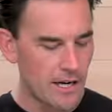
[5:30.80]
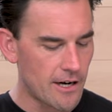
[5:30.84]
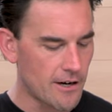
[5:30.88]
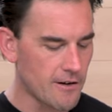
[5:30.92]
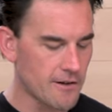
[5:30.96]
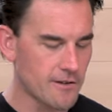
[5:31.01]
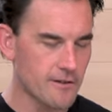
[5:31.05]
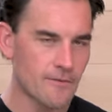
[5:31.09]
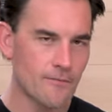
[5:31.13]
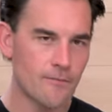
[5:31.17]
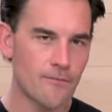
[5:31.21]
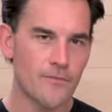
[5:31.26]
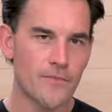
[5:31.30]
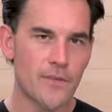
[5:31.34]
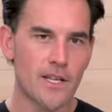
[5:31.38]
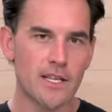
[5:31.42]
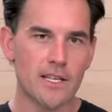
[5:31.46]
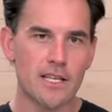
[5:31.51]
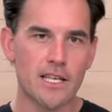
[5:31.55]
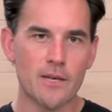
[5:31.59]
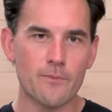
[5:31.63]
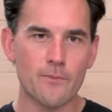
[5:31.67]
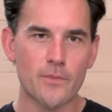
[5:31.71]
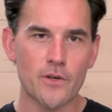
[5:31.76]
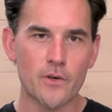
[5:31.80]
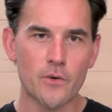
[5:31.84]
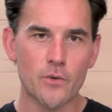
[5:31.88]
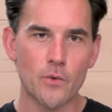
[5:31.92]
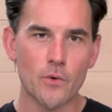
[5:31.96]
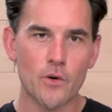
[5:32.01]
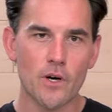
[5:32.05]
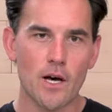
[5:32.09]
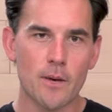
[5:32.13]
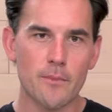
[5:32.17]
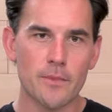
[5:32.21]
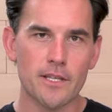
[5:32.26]
air and keep you
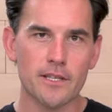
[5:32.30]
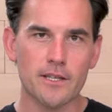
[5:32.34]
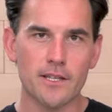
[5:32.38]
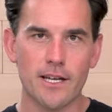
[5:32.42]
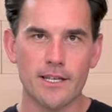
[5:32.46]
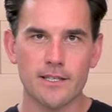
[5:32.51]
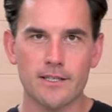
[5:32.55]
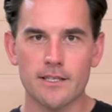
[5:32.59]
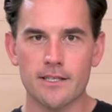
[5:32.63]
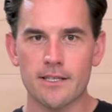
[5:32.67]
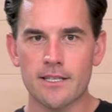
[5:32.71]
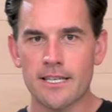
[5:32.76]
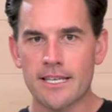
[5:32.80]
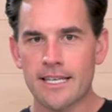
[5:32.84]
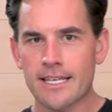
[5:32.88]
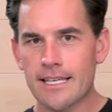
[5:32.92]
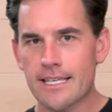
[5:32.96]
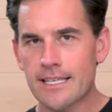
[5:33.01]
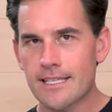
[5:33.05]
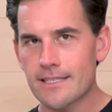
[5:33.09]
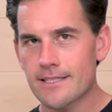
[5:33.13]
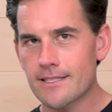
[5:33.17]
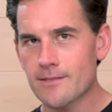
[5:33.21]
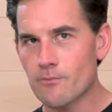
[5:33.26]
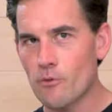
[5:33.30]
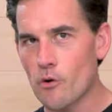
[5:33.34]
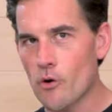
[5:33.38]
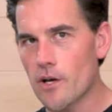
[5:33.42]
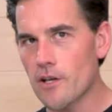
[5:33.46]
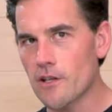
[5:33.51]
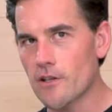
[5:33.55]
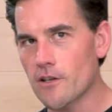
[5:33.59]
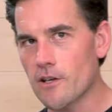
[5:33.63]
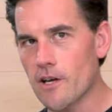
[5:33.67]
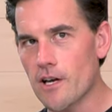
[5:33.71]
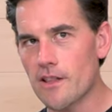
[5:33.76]
cool, calm, and collected.
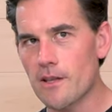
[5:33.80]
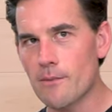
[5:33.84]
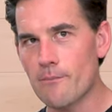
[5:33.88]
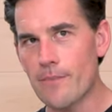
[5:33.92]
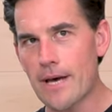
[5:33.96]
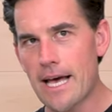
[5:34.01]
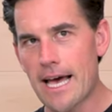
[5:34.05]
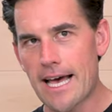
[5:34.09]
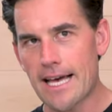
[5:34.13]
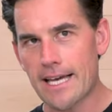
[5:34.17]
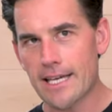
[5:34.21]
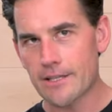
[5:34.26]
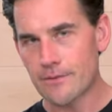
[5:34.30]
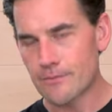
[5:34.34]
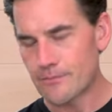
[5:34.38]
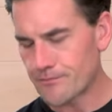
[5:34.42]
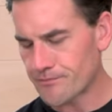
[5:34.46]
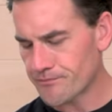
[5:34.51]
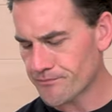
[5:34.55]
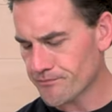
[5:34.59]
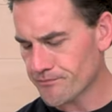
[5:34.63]
Spoiler on the back,